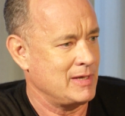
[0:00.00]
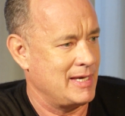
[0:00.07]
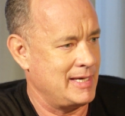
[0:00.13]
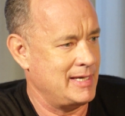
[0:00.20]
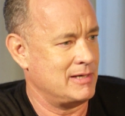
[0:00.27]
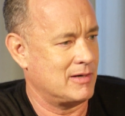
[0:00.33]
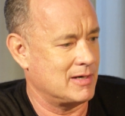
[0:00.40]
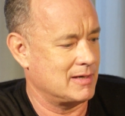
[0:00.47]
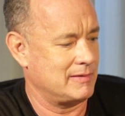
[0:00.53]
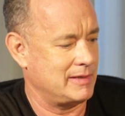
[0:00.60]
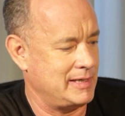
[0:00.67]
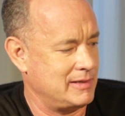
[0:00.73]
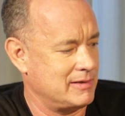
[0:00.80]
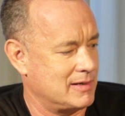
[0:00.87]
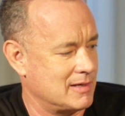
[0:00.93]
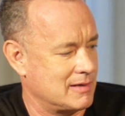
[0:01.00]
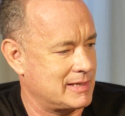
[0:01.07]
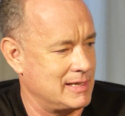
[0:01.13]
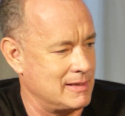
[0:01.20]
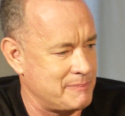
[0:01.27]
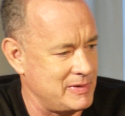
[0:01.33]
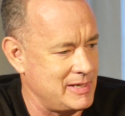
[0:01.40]
in our in our
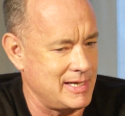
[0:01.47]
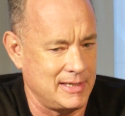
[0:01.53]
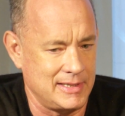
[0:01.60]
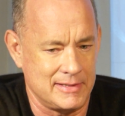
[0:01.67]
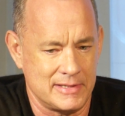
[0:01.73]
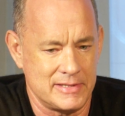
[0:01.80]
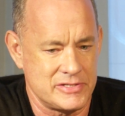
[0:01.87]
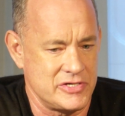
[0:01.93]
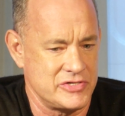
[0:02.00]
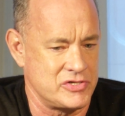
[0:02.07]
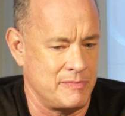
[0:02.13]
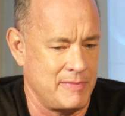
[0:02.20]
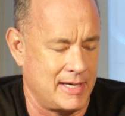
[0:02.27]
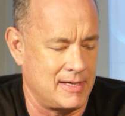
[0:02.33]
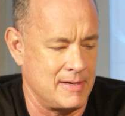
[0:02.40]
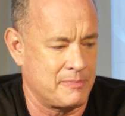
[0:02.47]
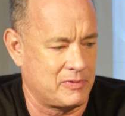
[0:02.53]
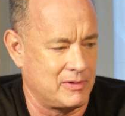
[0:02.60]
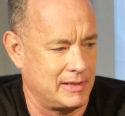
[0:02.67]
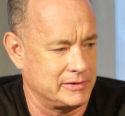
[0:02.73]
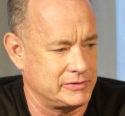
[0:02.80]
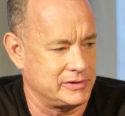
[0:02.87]
company and in the decision making
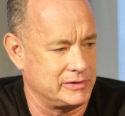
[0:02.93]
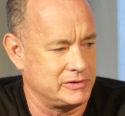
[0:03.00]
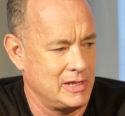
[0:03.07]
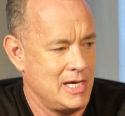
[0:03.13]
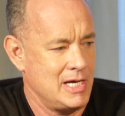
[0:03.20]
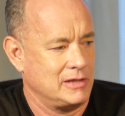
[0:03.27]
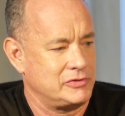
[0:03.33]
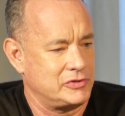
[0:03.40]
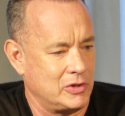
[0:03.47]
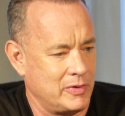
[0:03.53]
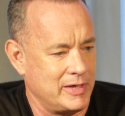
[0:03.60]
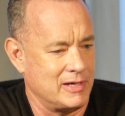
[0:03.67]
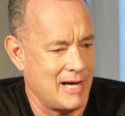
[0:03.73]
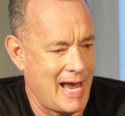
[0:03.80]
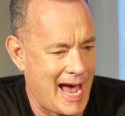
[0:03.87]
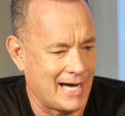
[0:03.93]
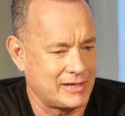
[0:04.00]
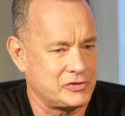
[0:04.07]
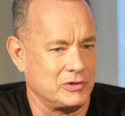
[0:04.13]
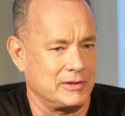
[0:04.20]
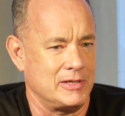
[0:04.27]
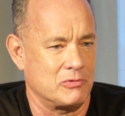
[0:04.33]
process. So it
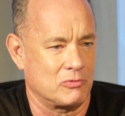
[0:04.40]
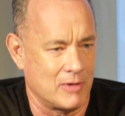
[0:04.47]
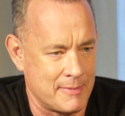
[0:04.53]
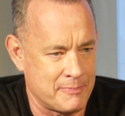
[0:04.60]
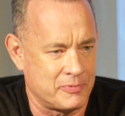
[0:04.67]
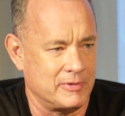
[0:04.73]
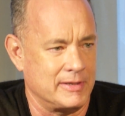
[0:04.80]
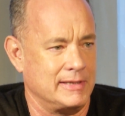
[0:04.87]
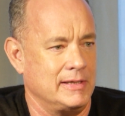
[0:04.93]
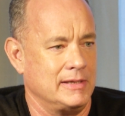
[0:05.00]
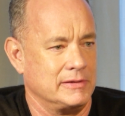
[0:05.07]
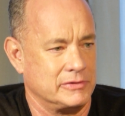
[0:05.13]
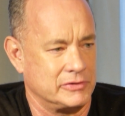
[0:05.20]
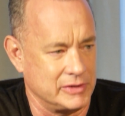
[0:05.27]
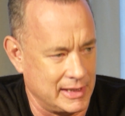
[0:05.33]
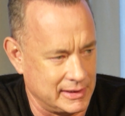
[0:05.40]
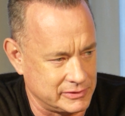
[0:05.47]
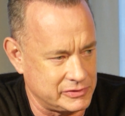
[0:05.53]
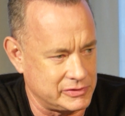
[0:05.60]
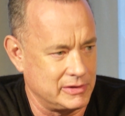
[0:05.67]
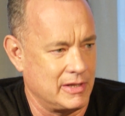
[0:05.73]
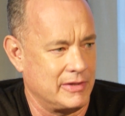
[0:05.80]
actually
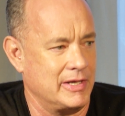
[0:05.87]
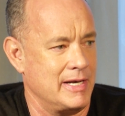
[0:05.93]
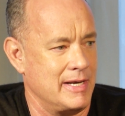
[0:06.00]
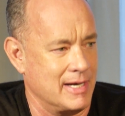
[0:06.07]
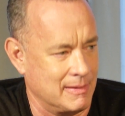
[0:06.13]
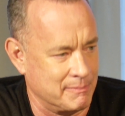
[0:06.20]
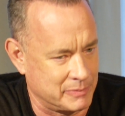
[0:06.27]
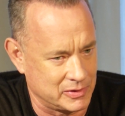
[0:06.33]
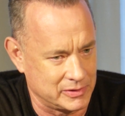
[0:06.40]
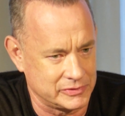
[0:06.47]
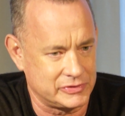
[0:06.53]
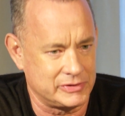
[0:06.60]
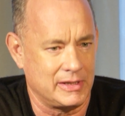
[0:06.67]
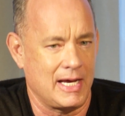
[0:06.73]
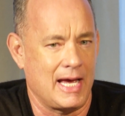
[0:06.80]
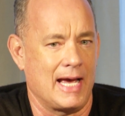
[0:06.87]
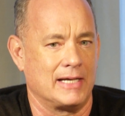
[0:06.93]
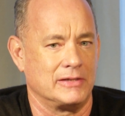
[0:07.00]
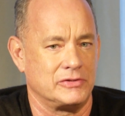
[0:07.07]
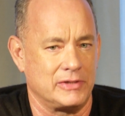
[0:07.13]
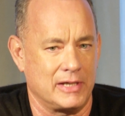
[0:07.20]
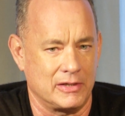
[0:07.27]
represents the numbers
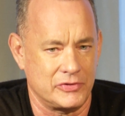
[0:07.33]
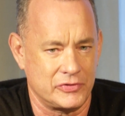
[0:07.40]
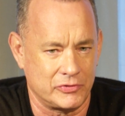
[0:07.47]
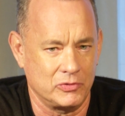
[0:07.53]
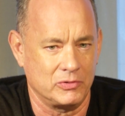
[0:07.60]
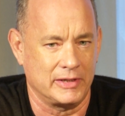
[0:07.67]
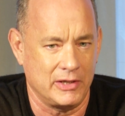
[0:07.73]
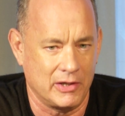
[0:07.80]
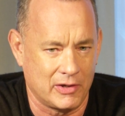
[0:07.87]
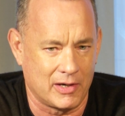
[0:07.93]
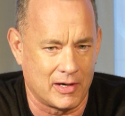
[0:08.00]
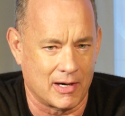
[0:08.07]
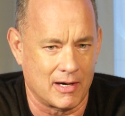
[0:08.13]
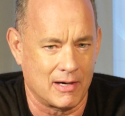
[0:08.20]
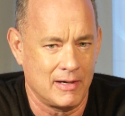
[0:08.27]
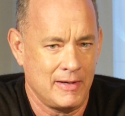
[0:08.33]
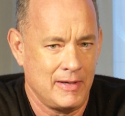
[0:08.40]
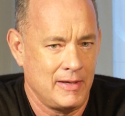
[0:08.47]
as they truly are